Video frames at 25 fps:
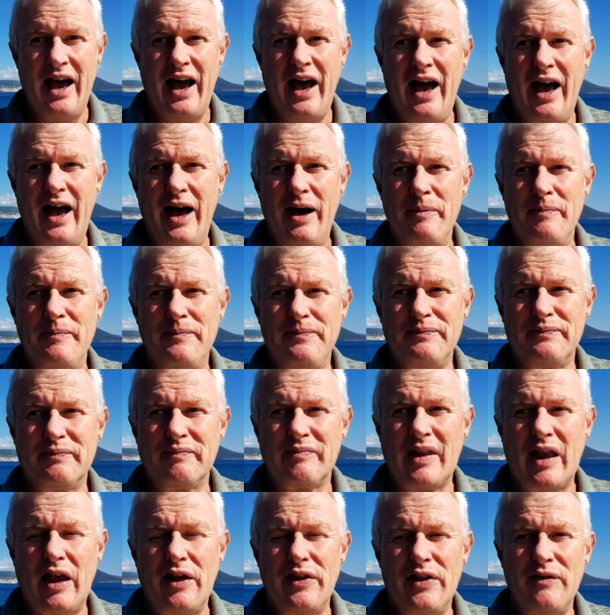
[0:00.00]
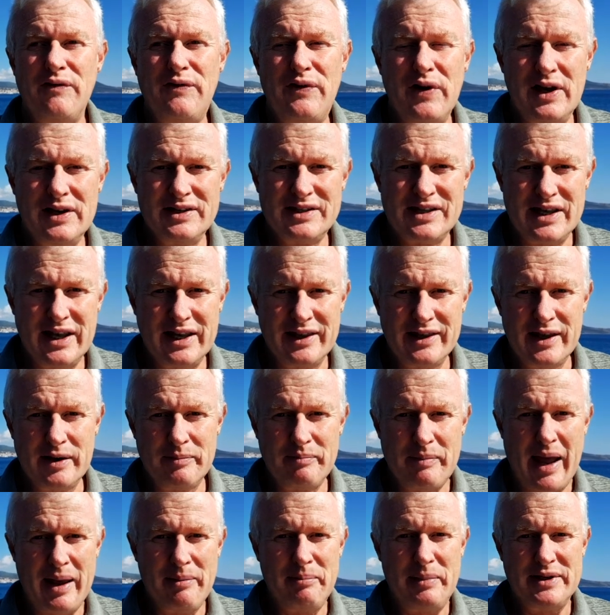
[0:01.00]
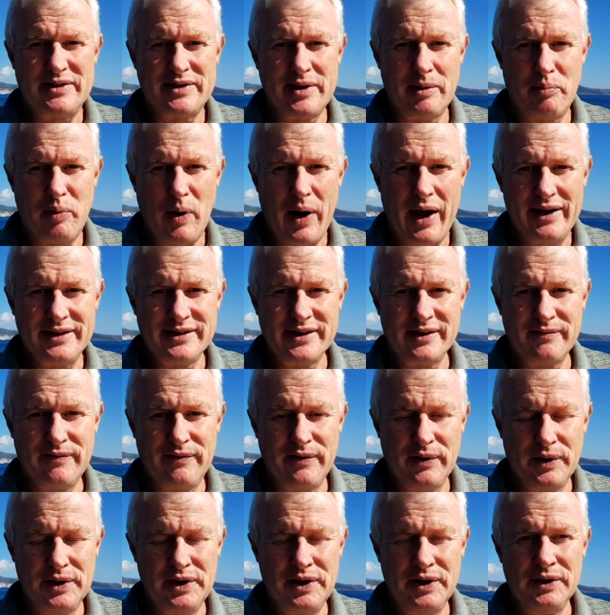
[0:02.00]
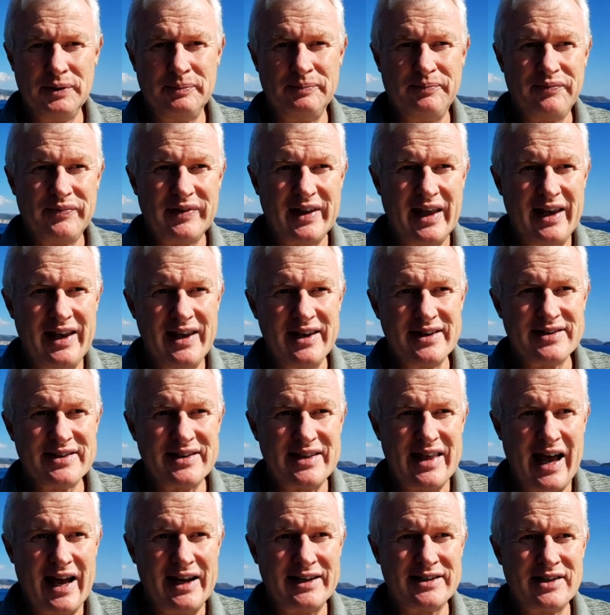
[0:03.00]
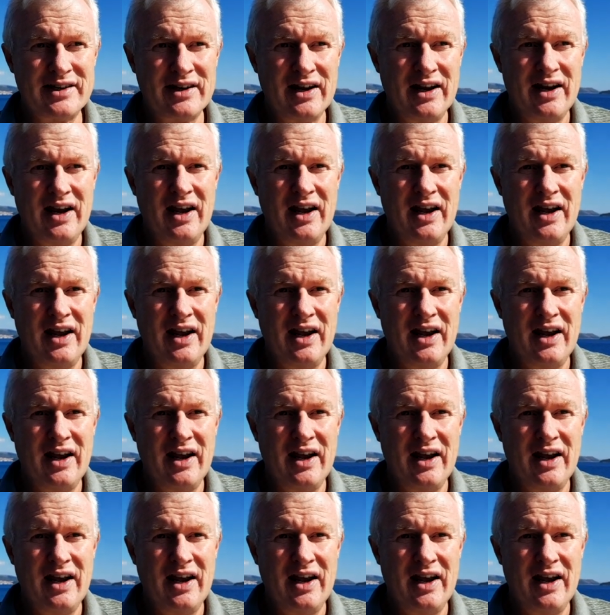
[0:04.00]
Um, the first thing that may be surprising for you is that